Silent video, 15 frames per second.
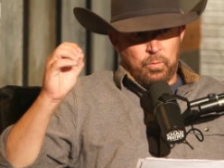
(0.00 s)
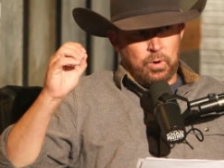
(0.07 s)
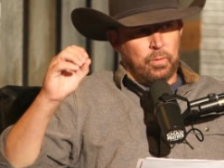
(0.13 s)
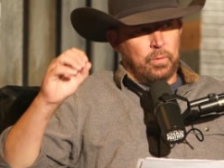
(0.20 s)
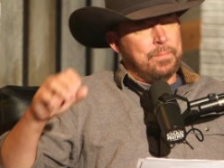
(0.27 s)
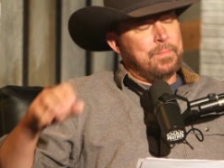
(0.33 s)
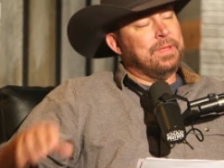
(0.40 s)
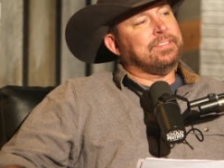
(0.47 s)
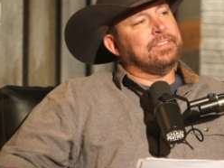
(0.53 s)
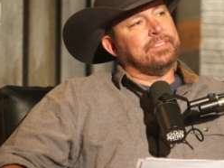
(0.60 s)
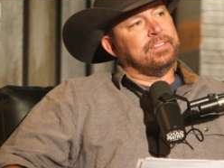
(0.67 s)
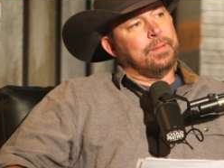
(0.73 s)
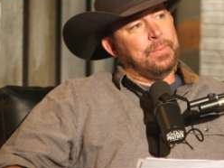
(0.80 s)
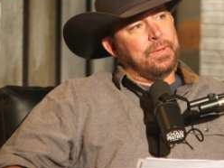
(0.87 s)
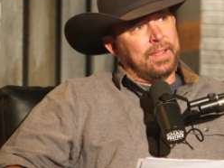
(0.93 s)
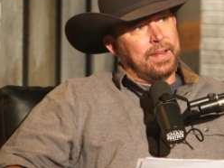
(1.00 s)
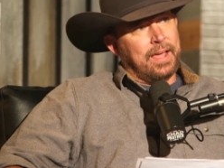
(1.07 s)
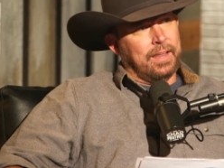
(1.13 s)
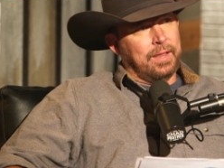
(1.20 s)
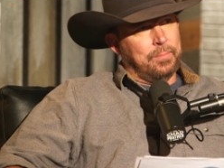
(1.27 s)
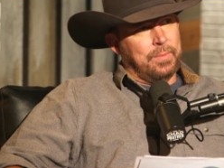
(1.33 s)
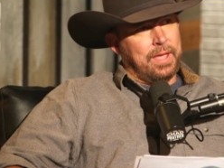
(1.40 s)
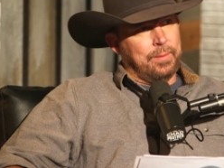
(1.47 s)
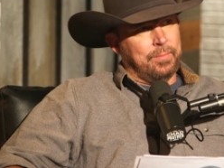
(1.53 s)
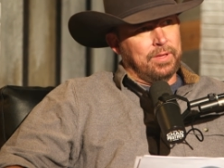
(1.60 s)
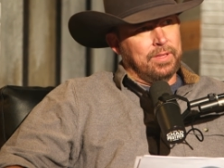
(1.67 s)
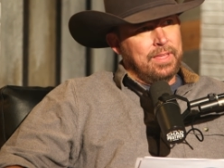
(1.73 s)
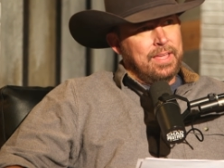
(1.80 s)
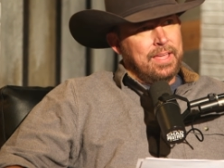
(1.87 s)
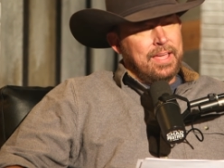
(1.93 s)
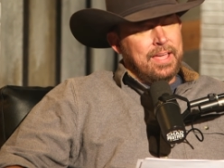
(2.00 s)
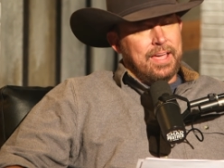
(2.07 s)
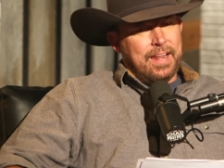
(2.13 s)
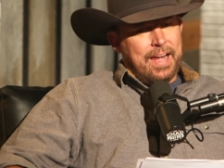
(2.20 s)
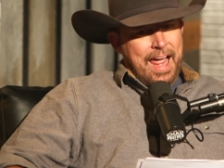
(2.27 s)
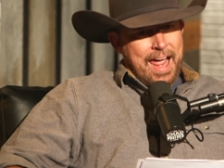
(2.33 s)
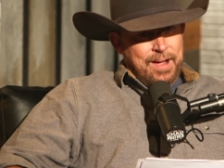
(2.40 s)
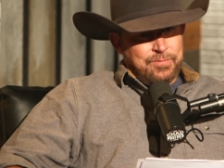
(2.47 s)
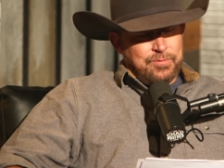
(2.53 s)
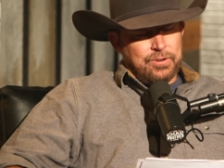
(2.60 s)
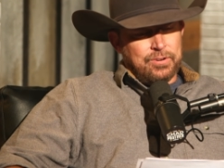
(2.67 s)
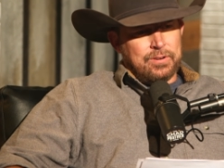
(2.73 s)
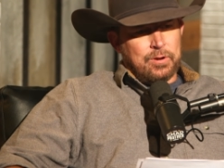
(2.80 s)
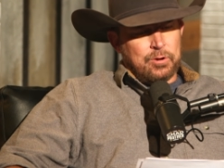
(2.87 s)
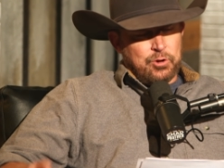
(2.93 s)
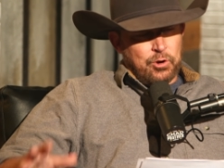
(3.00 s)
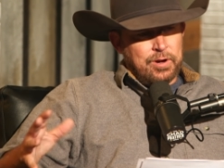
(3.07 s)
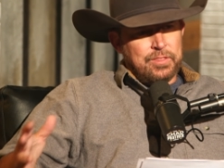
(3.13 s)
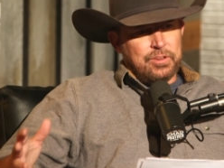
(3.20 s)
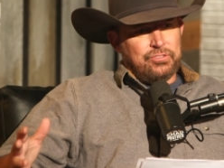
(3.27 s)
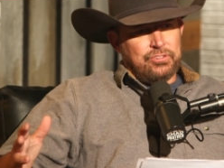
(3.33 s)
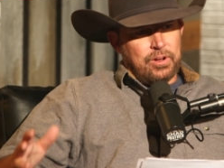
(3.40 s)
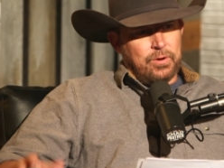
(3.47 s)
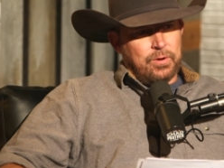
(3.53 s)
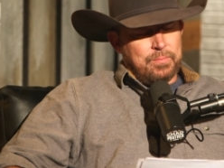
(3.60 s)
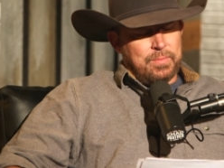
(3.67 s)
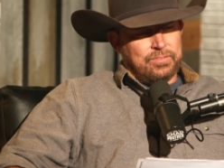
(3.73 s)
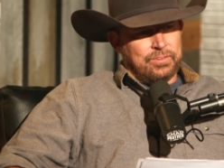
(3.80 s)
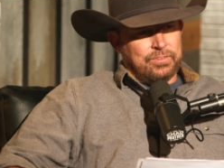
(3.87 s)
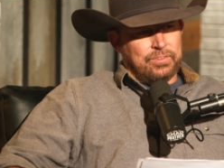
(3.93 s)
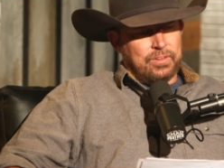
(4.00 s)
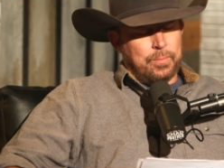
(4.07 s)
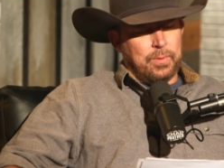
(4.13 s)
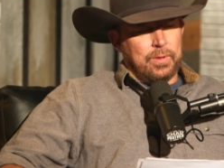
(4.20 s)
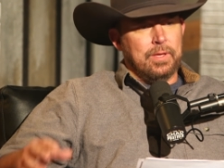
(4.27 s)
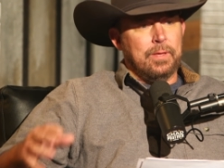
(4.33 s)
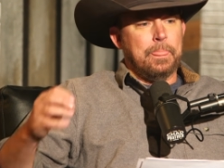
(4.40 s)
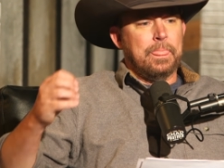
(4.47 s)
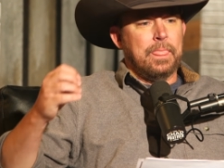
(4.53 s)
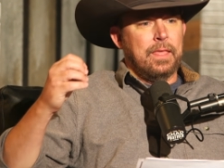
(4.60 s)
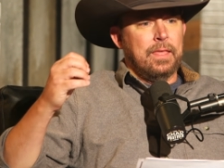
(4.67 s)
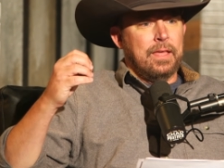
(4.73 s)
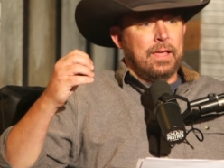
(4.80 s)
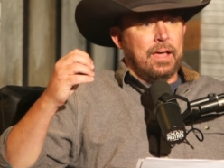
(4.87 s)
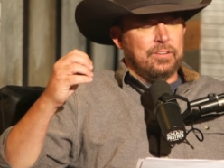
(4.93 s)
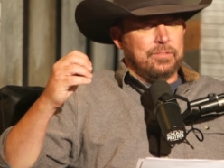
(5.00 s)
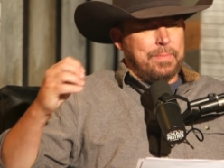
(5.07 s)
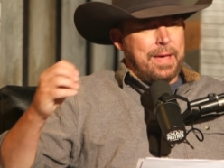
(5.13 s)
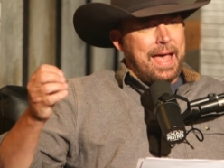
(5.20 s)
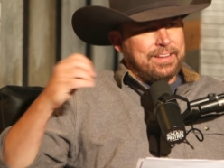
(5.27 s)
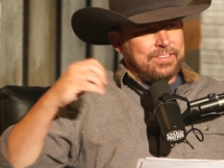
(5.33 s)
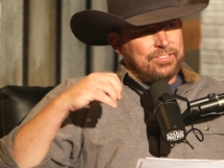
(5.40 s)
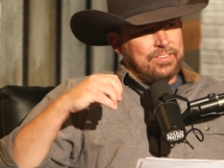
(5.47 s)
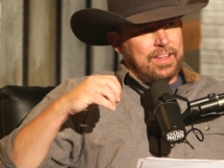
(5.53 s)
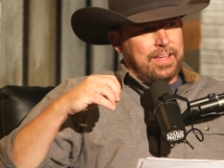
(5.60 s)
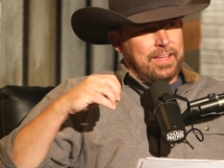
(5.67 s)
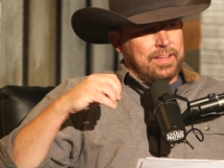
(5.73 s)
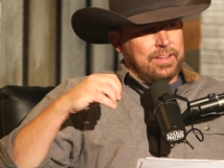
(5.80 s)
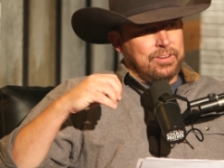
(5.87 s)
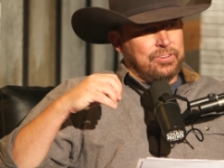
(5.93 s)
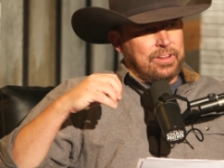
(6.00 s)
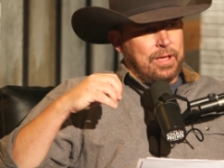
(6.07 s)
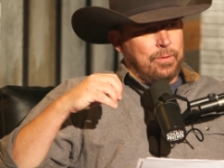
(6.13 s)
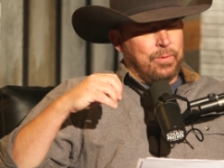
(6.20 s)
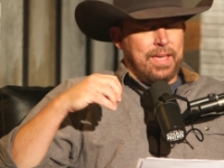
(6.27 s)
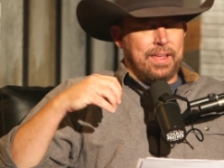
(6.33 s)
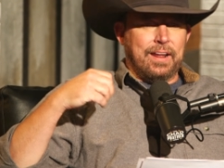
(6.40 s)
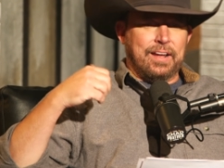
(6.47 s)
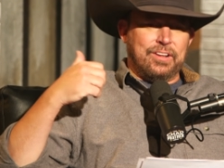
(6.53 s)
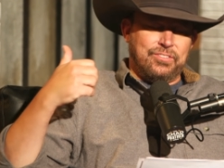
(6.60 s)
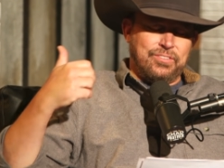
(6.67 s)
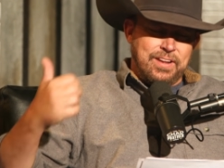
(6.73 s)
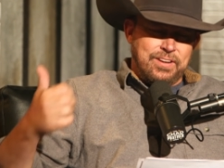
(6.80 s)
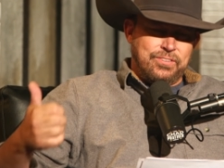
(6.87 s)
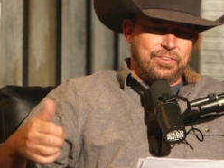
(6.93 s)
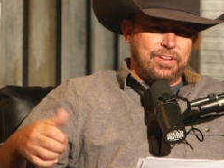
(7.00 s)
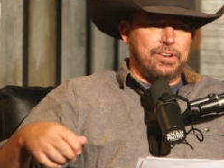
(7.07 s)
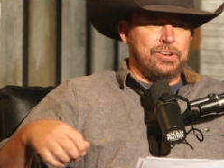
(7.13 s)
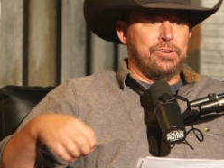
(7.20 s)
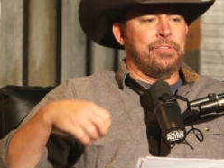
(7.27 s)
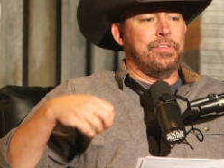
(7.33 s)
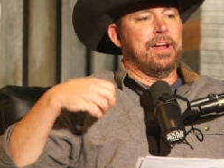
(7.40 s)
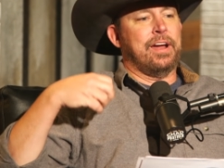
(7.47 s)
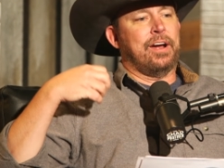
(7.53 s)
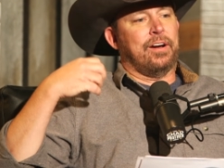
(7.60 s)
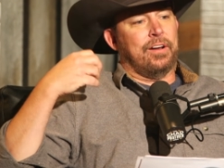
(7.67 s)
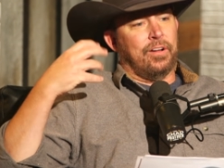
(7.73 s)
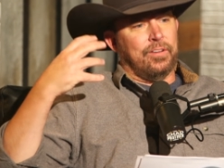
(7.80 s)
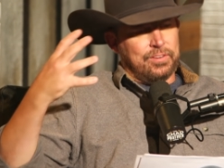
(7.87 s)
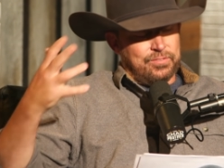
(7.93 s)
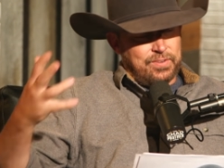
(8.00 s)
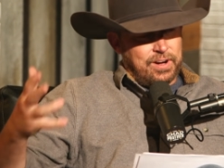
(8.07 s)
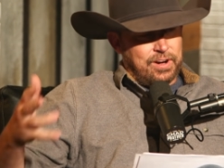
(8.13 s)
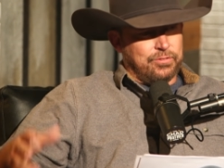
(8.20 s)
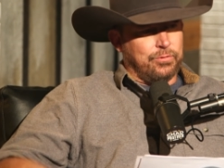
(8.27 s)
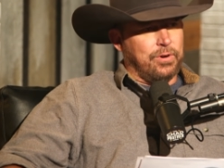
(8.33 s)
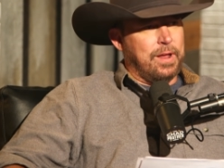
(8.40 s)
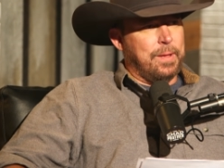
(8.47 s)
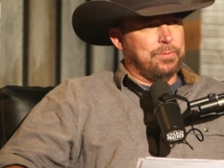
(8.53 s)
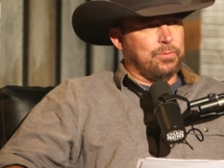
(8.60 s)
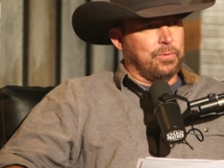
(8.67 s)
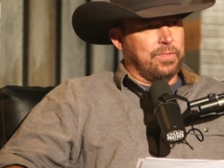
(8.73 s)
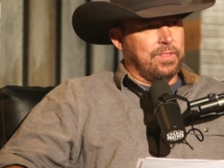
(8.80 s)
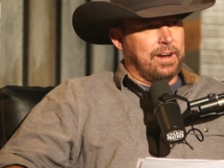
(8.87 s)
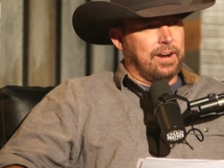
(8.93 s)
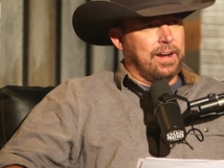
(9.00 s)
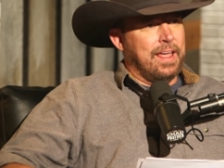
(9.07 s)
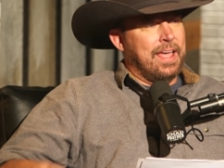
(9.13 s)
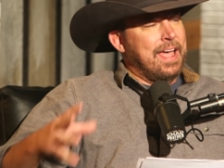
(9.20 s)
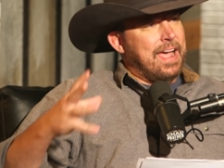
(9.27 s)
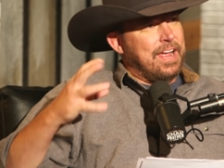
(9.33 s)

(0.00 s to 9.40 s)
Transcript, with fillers: were we? Mississippi and Alabama and after, during the show in Mississippi, I was backstage and we had like a state senator there and all these various reps were there.